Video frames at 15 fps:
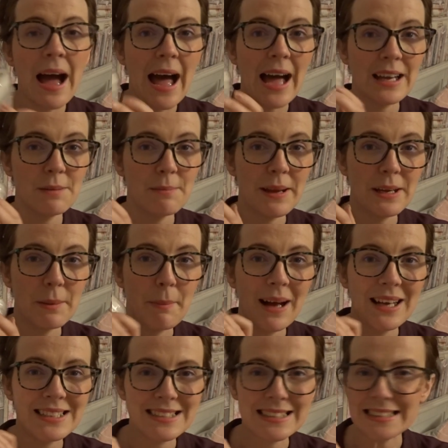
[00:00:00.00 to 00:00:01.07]
I can make a
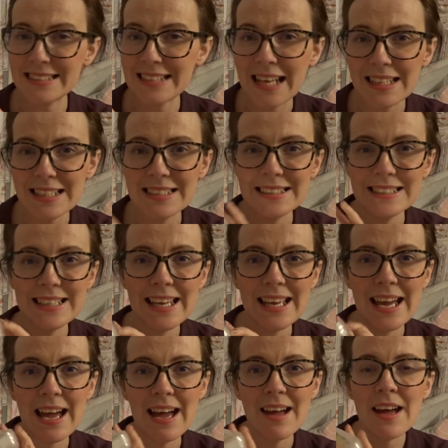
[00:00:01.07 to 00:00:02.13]
pasta salad in
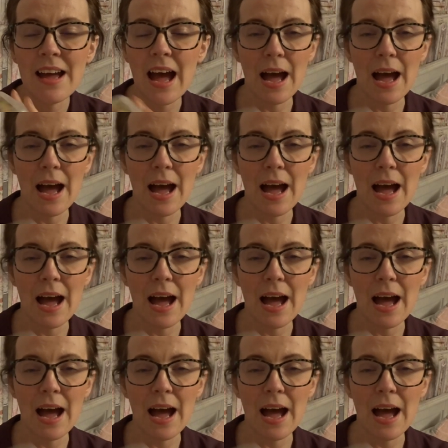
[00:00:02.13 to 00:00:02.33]
here